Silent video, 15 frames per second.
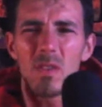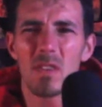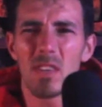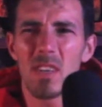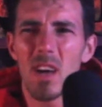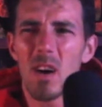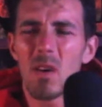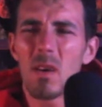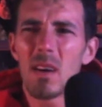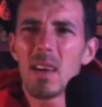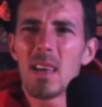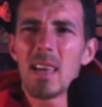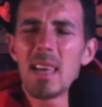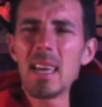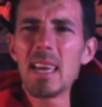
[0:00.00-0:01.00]

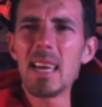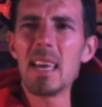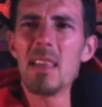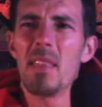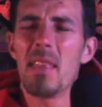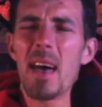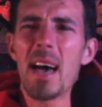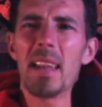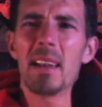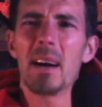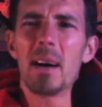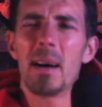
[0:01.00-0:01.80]
And then,